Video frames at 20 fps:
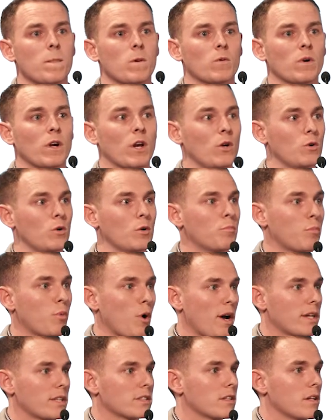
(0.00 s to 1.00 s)
included
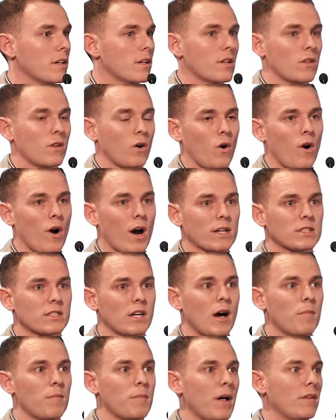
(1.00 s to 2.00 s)
breast, thorax,
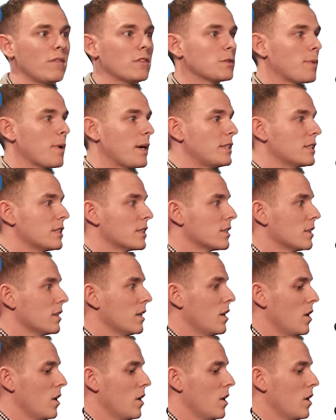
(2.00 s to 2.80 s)
and pelvis patients.